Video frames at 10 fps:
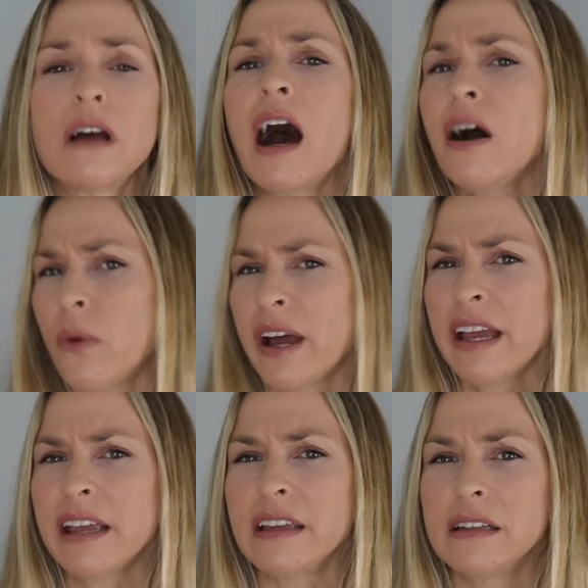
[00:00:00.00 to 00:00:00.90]

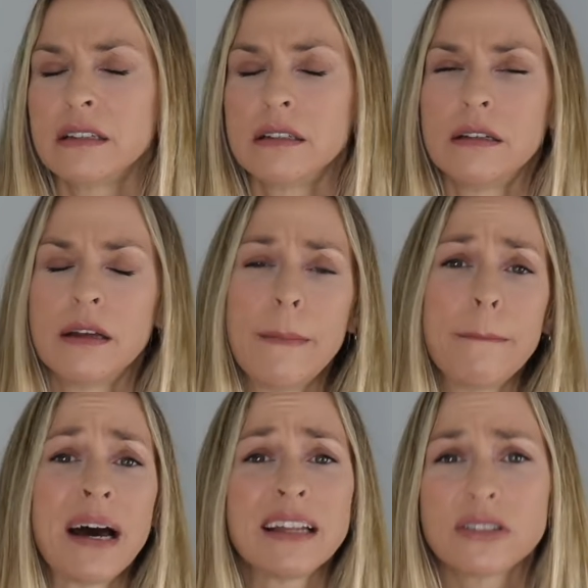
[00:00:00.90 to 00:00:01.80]
Enwoye,
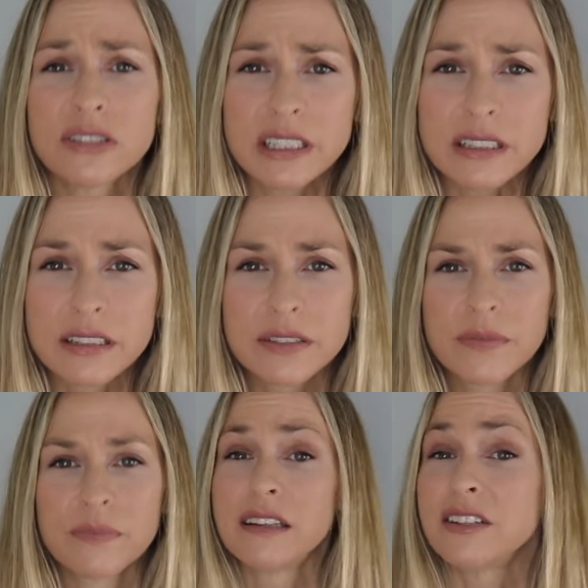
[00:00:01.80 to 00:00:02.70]
Pantoute.
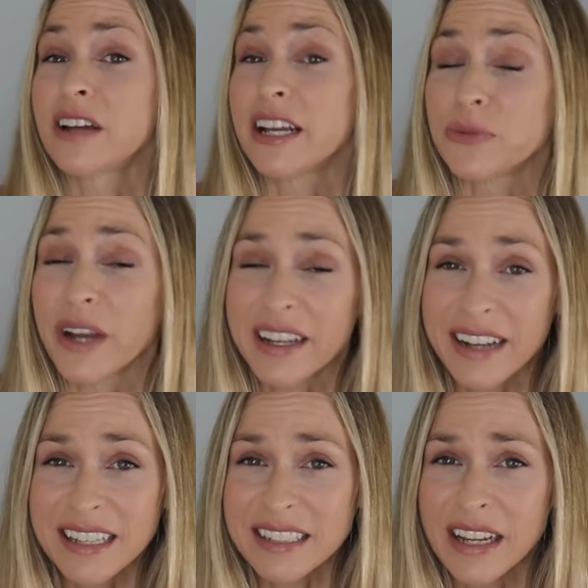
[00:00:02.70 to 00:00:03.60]
Did you guys
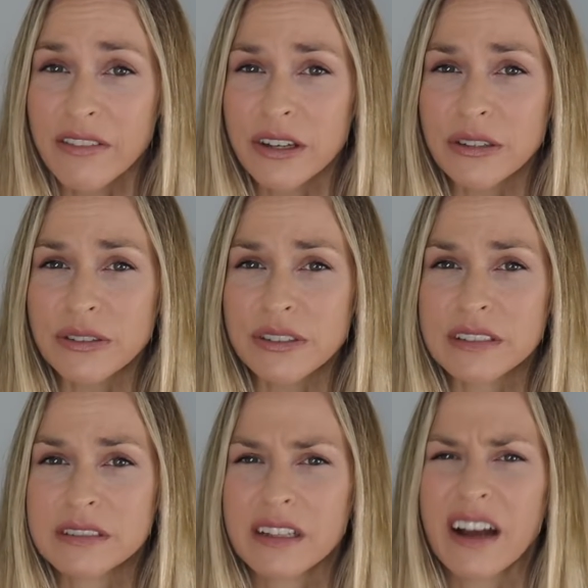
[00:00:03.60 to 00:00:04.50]
recognize any of those?
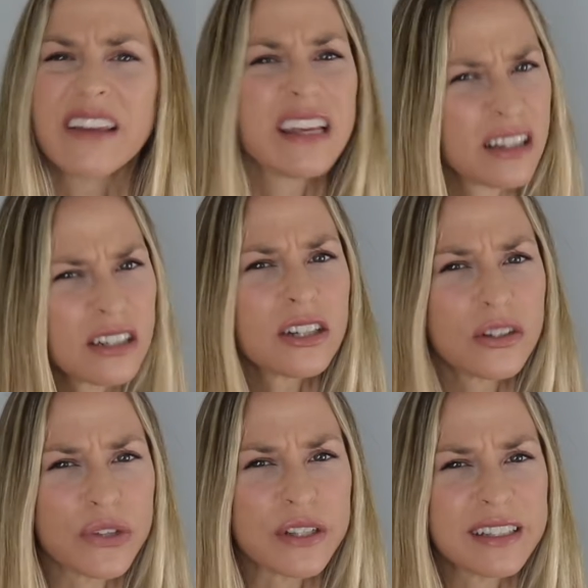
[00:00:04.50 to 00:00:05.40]
Are they a little
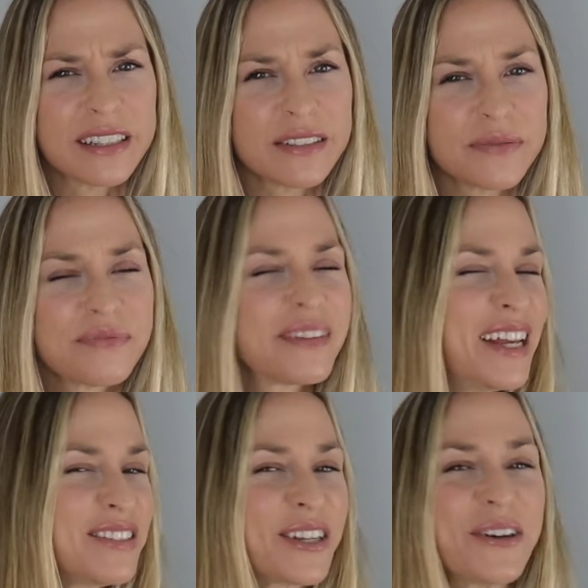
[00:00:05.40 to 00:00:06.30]
confusing?
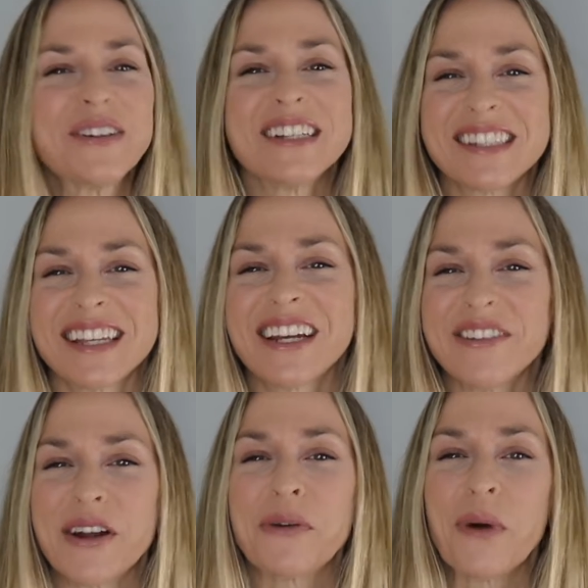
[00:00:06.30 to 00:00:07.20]
If so, stick
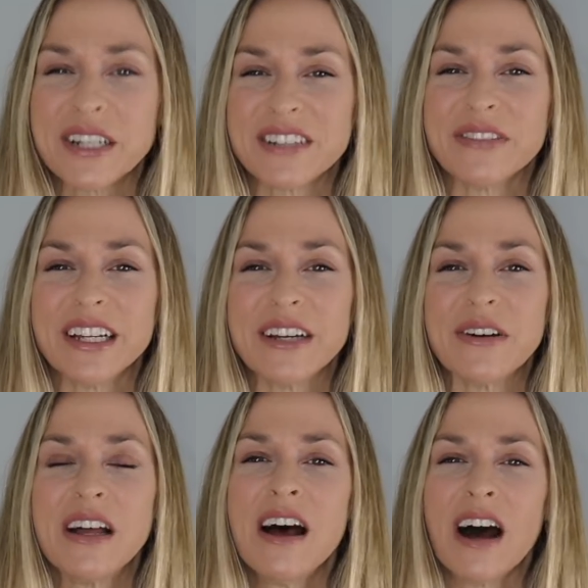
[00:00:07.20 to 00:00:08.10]
around and watch the
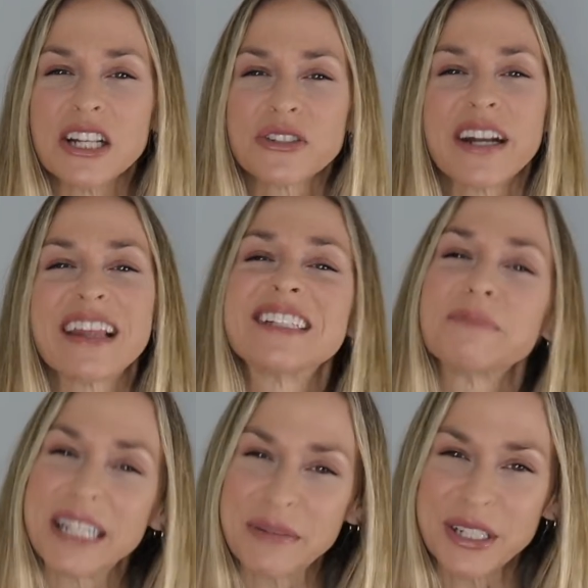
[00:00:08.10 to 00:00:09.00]
video. I'll try to
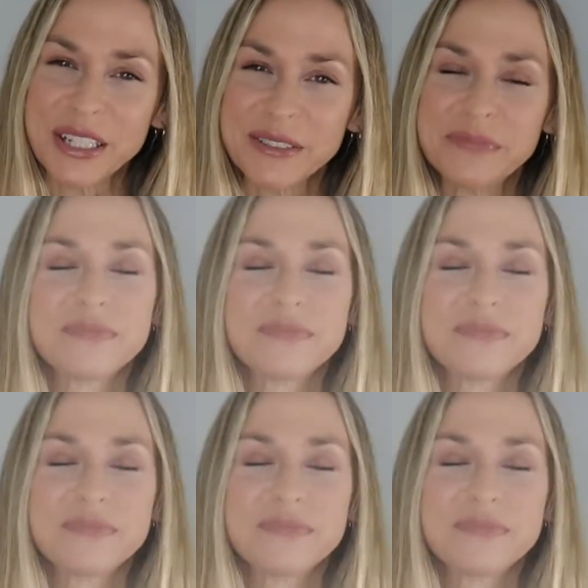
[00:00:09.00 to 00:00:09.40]
explain them to you.